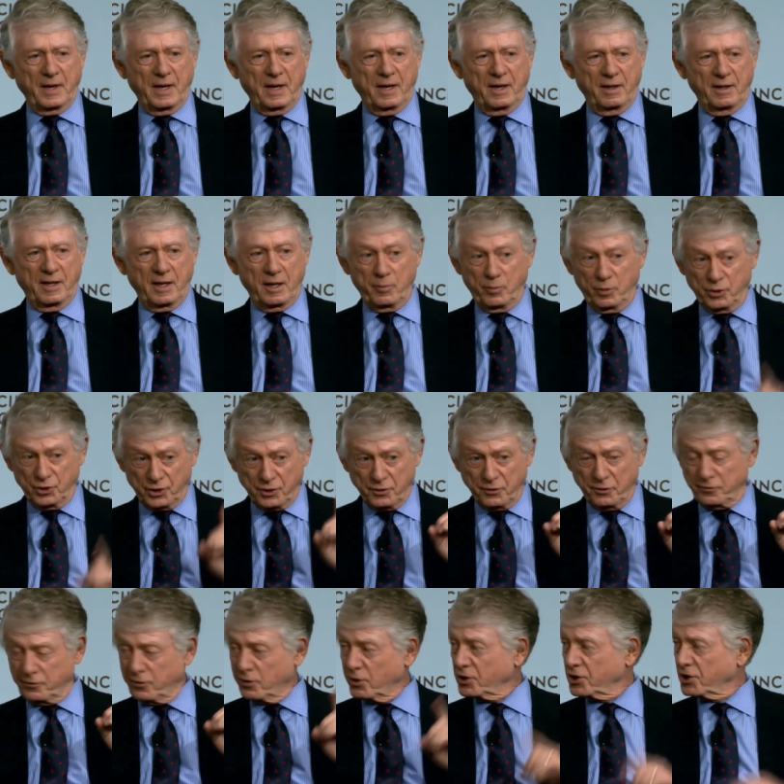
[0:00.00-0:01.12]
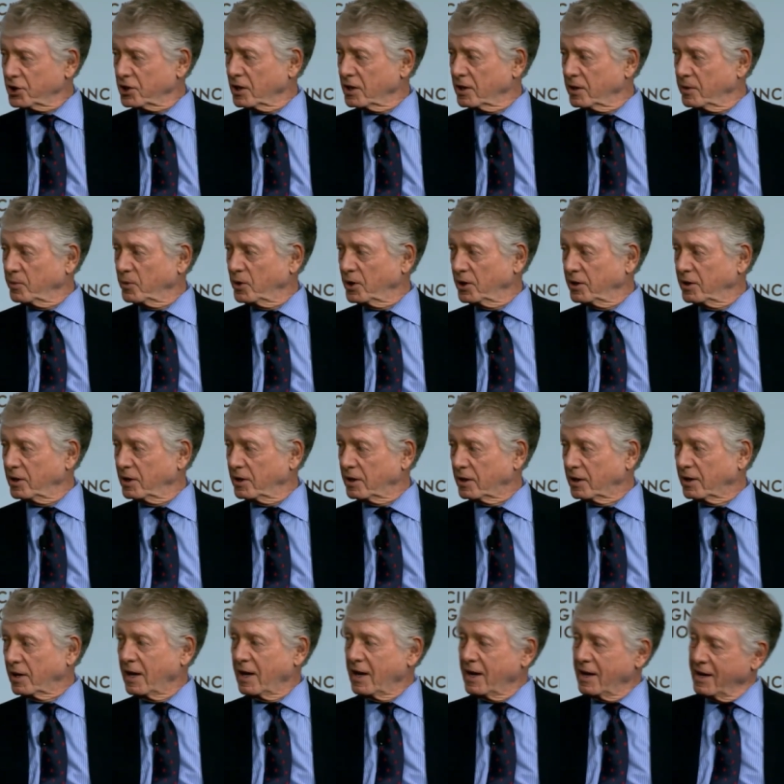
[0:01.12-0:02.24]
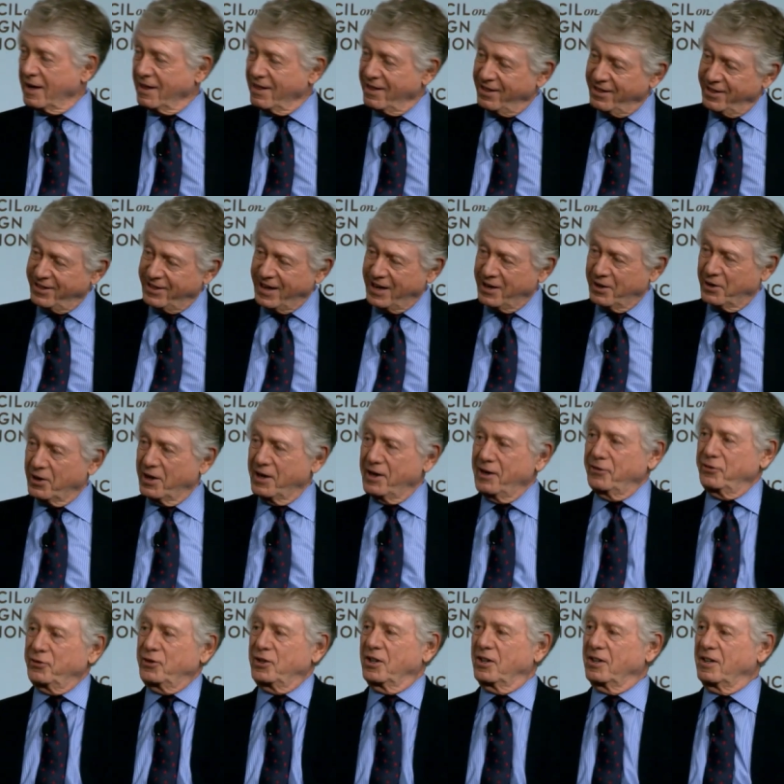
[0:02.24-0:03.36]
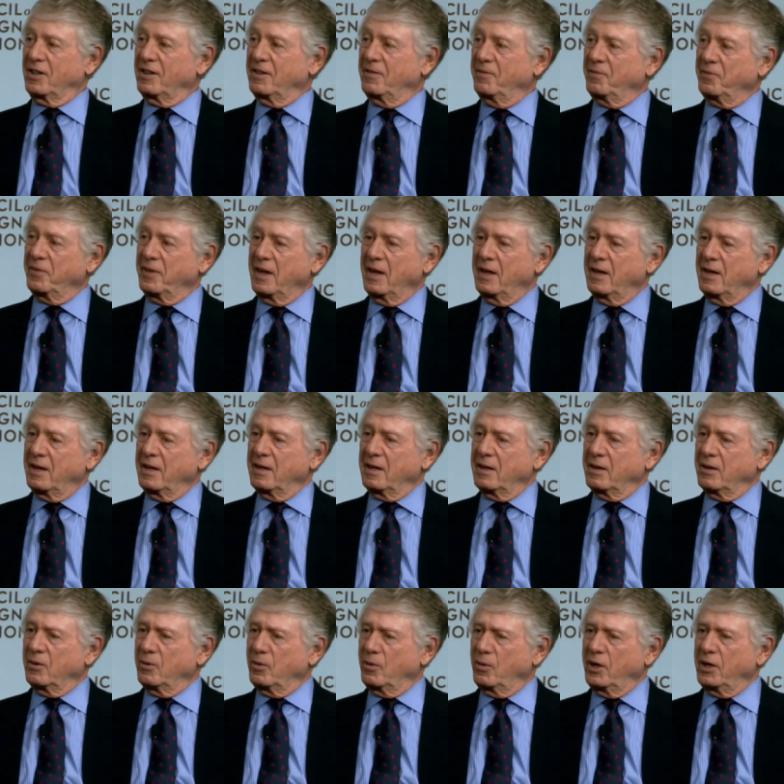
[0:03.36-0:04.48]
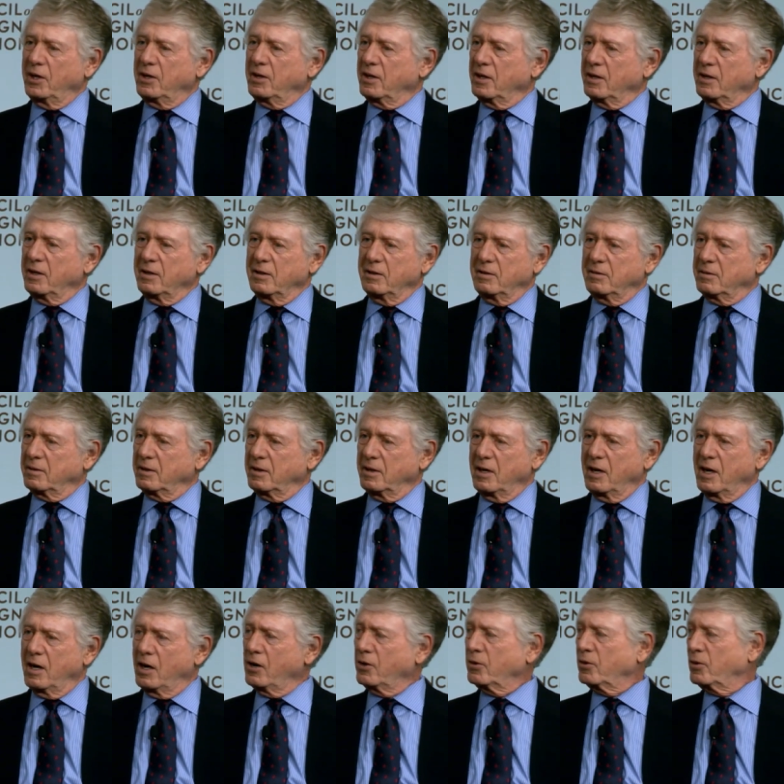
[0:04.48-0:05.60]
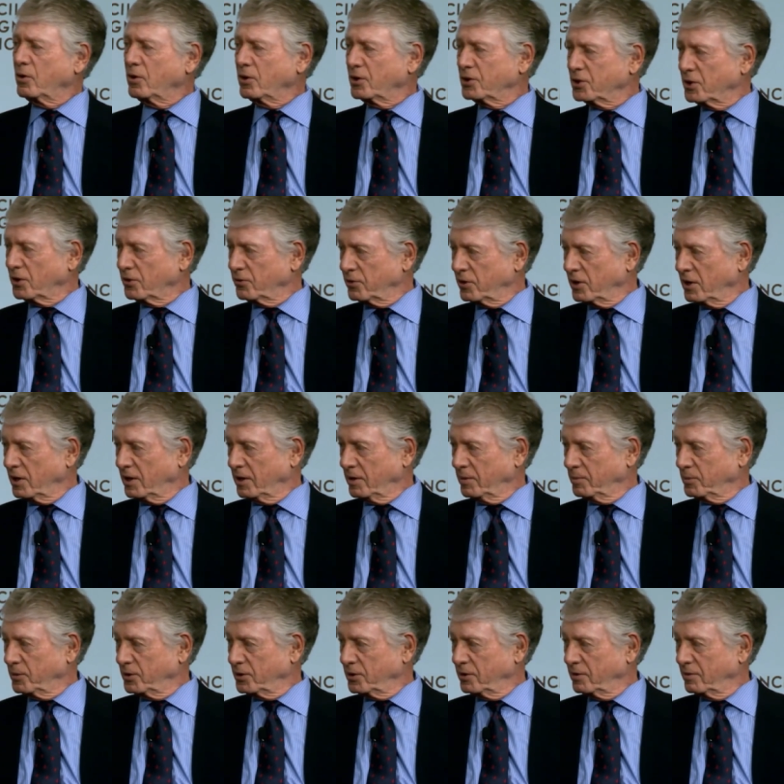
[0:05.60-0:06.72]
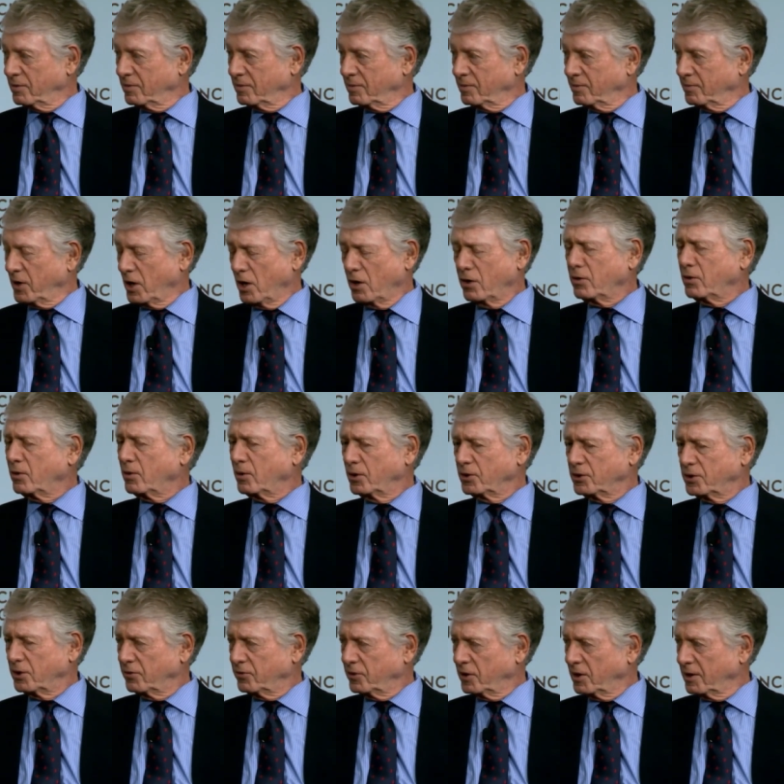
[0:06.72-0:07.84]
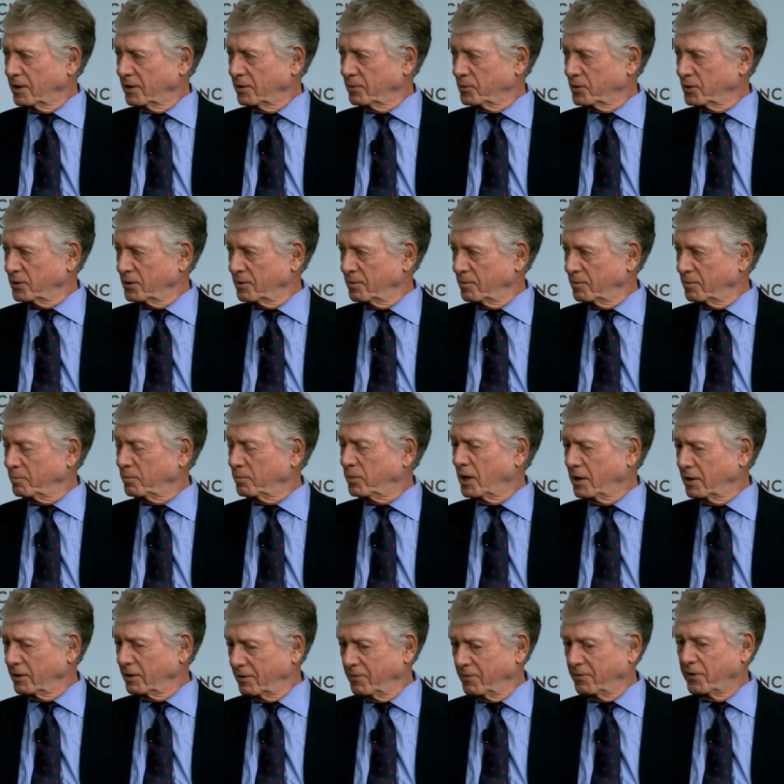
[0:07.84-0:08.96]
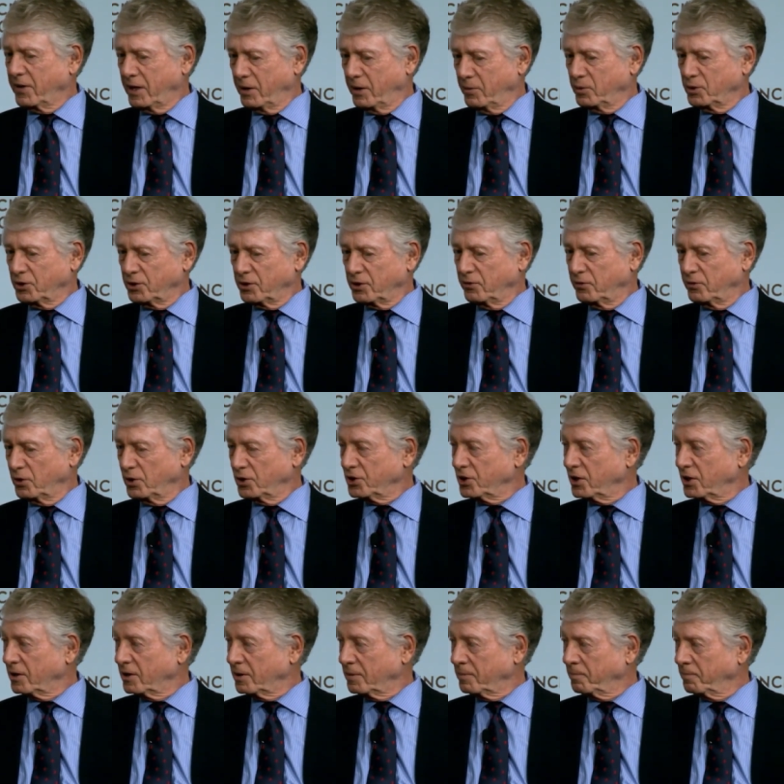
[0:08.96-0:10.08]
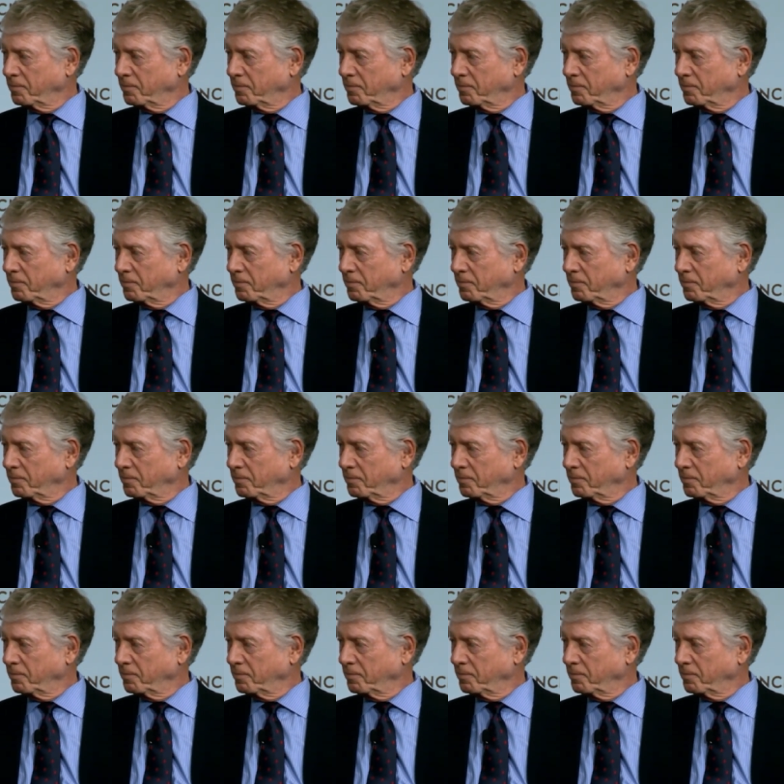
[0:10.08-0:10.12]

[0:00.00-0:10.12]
And that was the first time we did it. Thereafter, we did it hundreds of times, hundreds of times. But that was the first time.